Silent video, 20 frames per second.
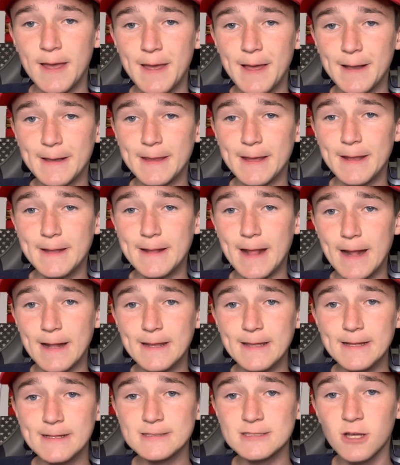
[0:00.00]
and
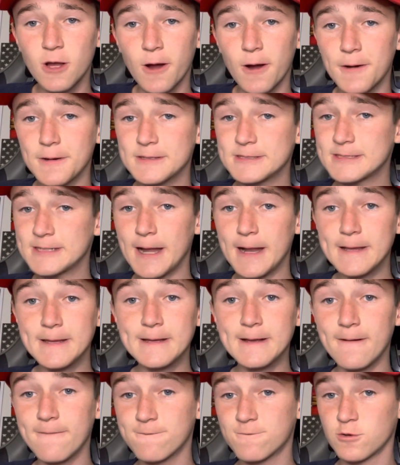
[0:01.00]
Canadians are
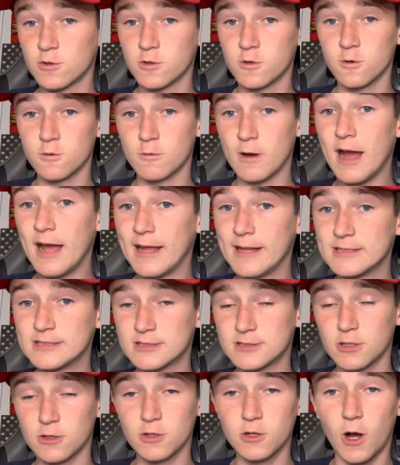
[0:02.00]
standing up for their rights,
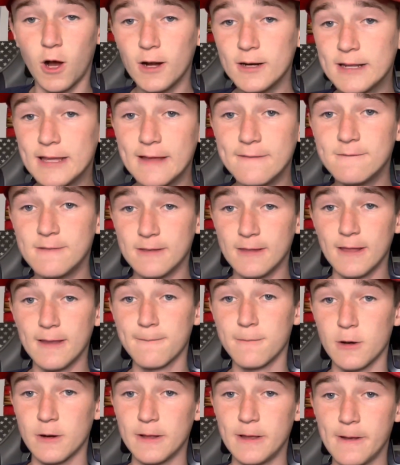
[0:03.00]
their God-given
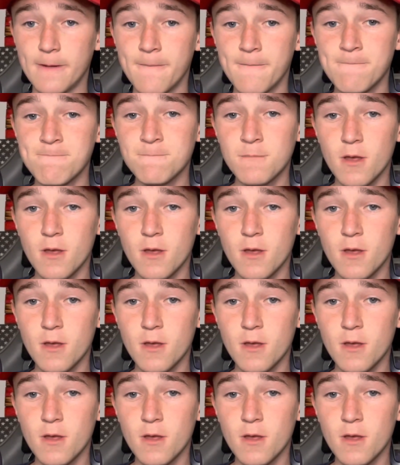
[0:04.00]
liberty.